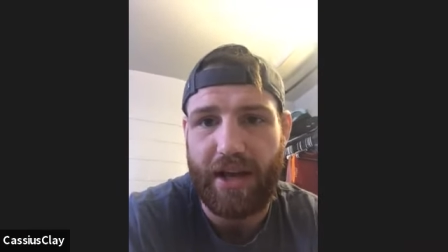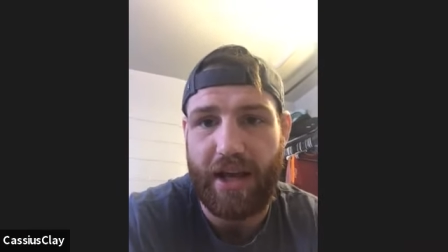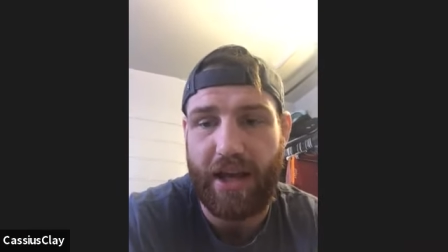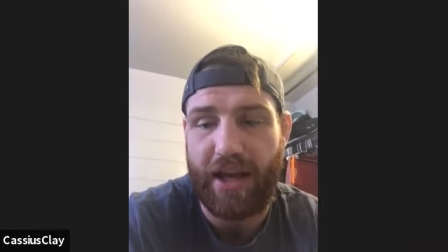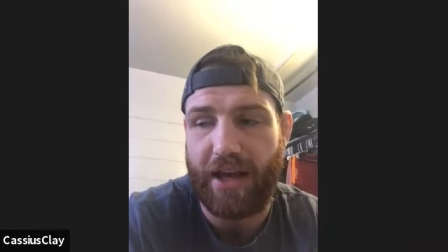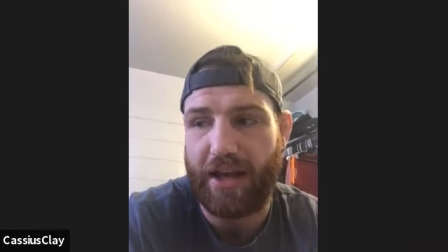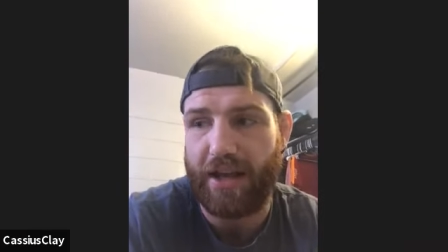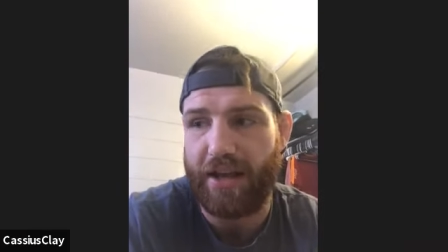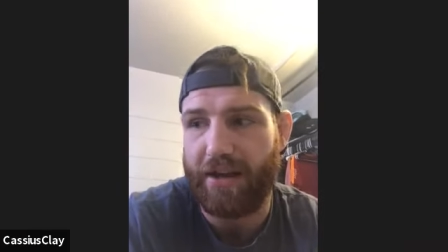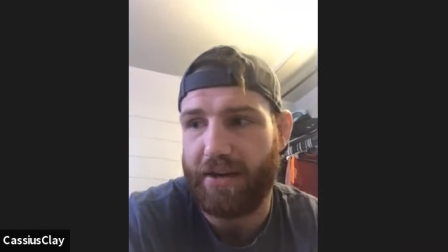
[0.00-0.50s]

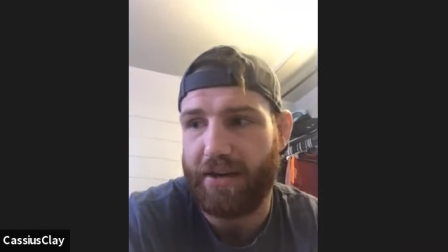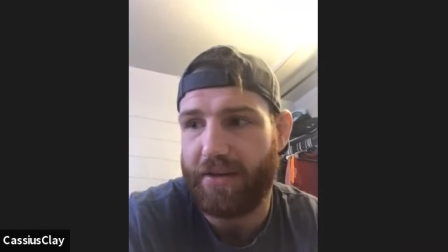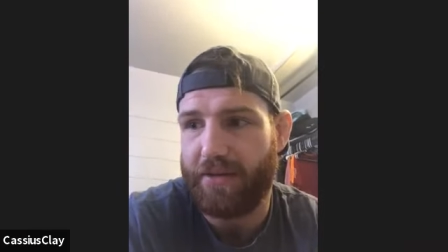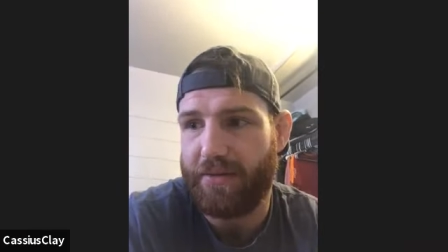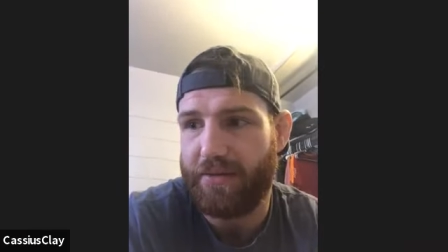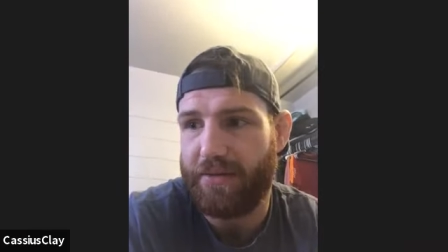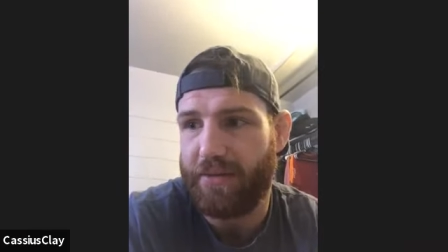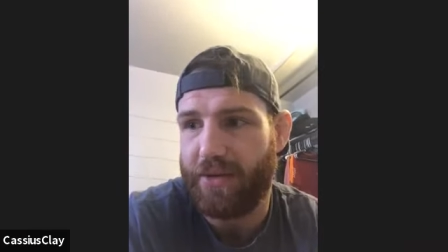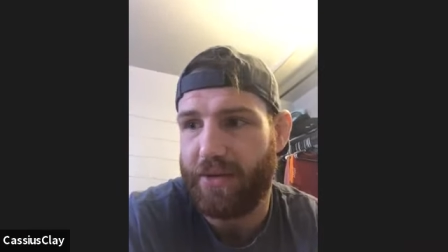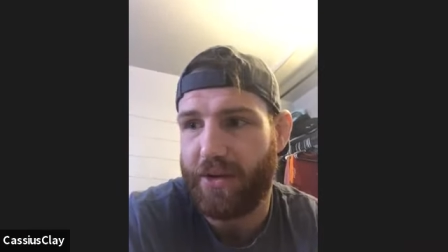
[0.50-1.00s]
and
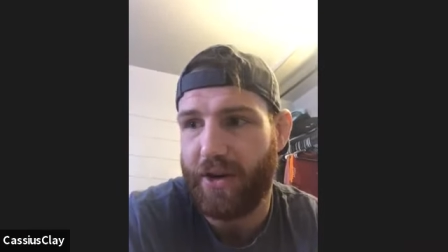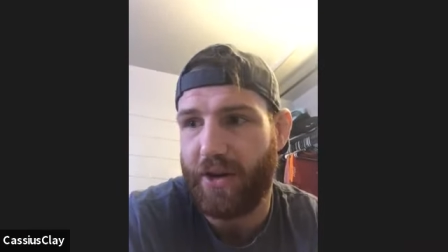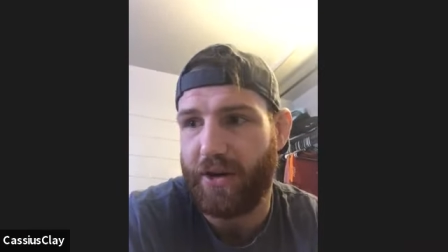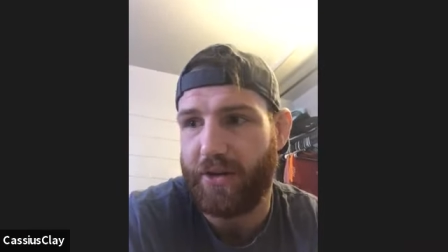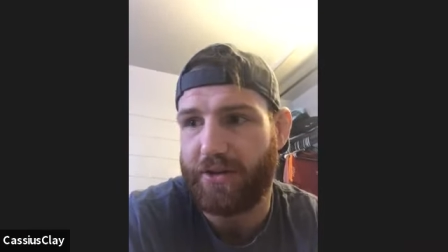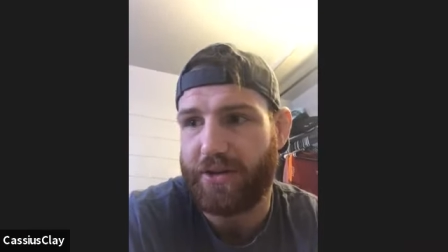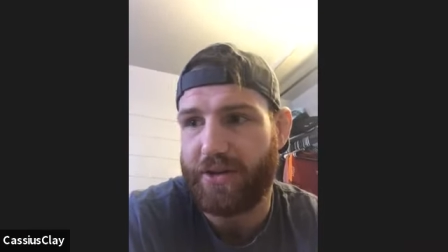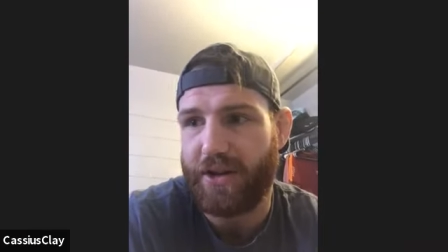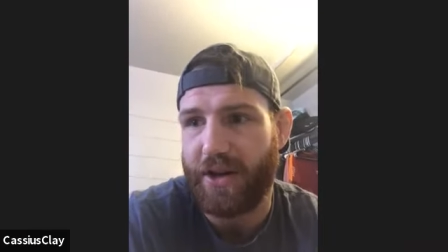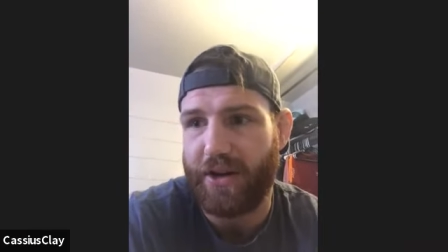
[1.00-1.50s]
you know,
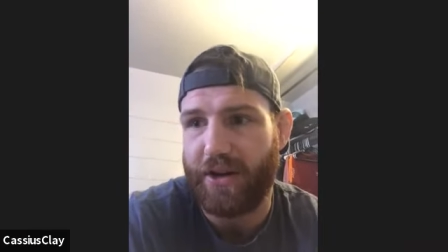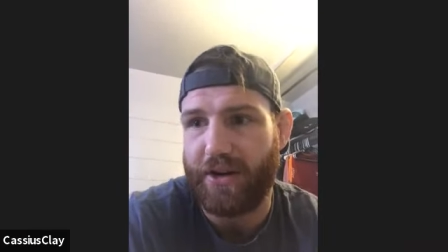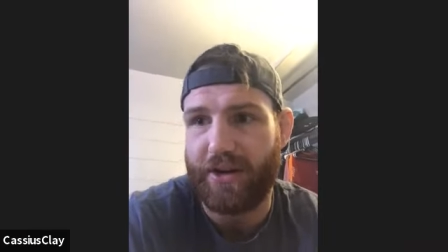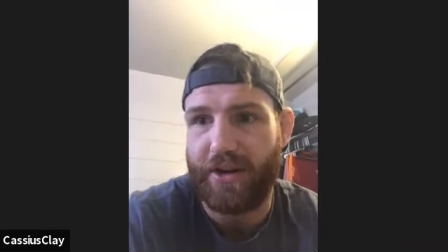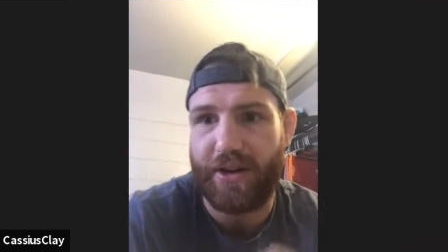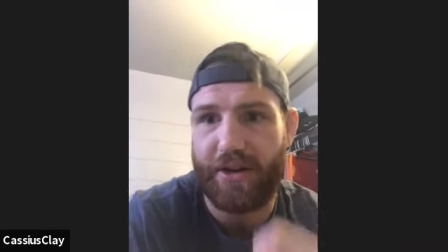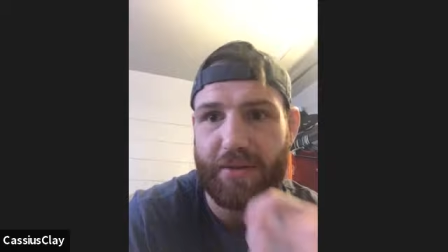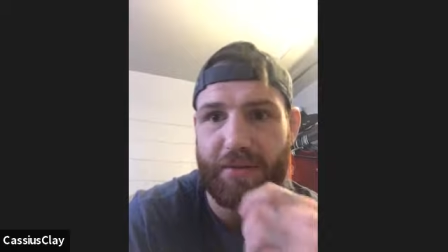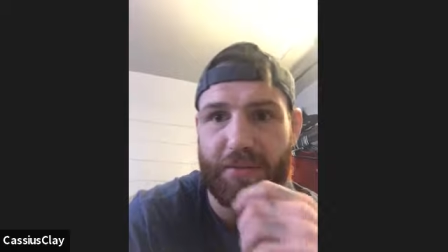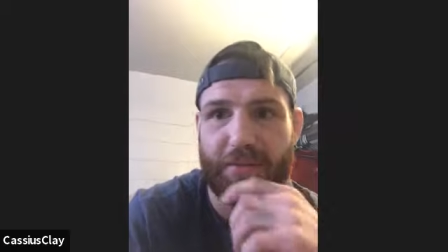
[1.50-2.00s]
starting
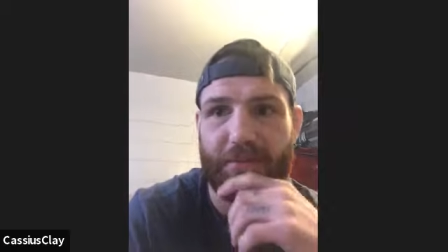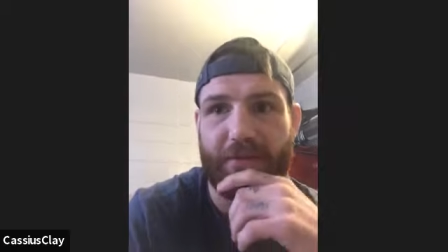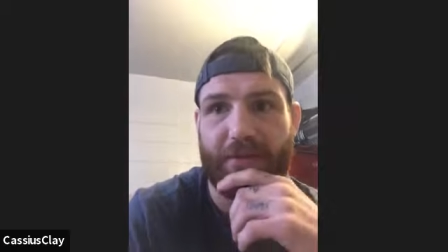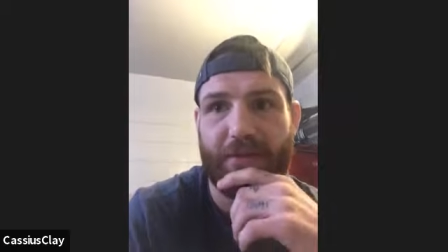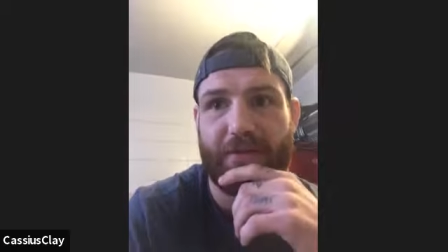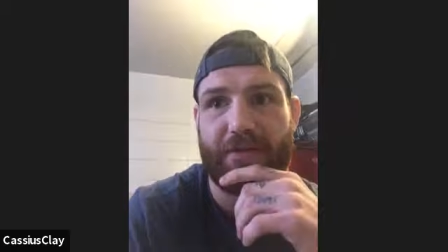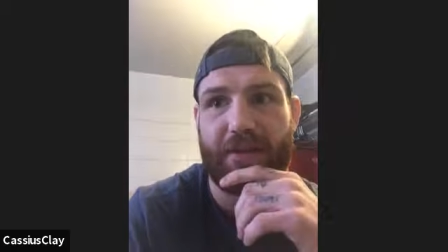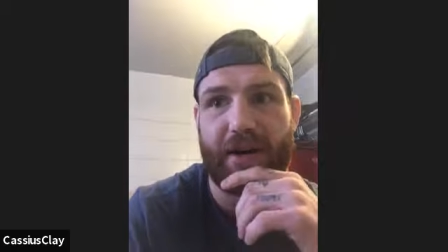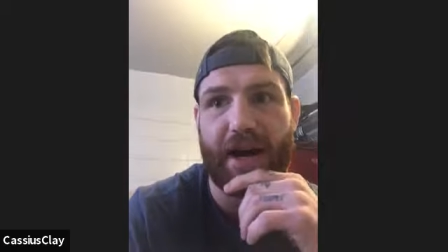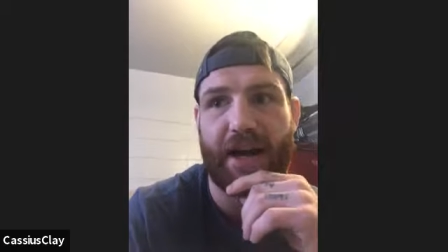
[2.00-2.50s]
to
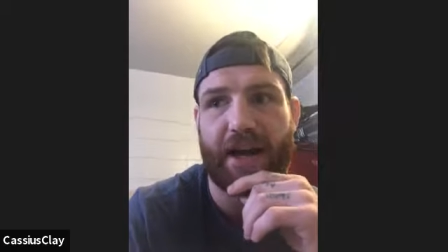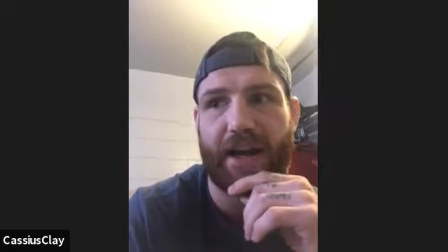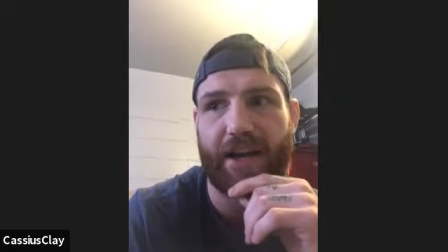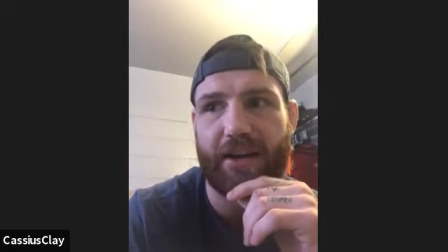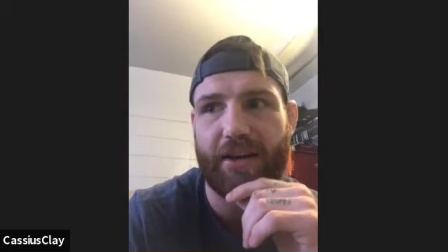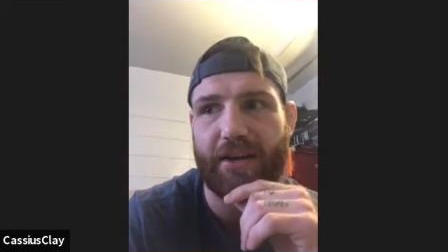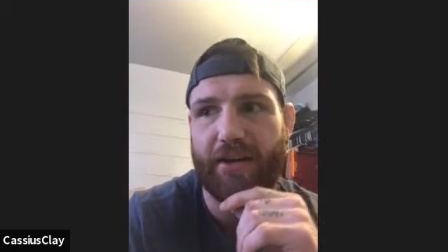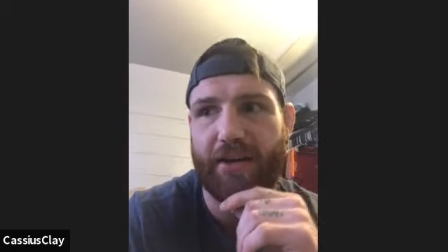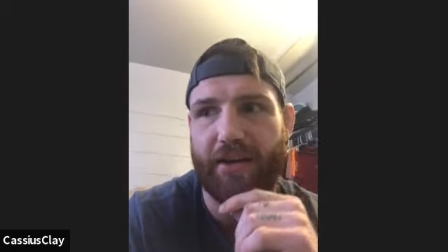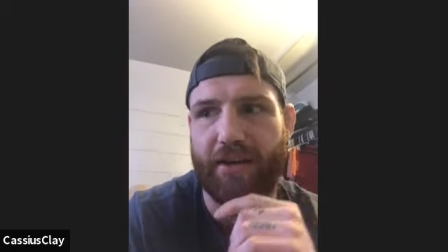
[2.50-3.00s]

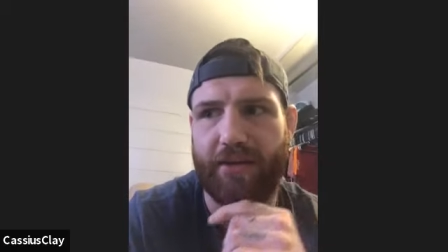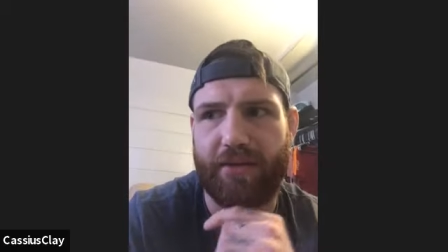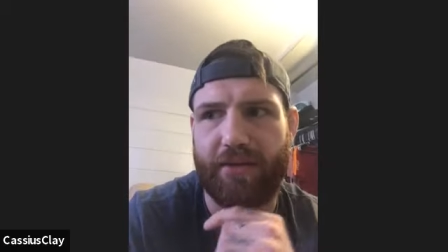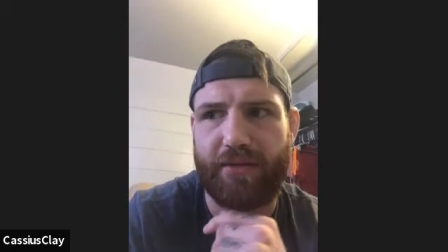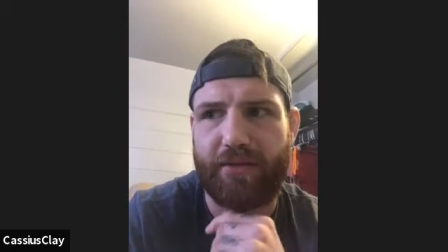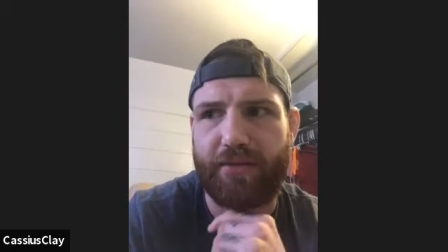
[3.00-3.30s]
fight, and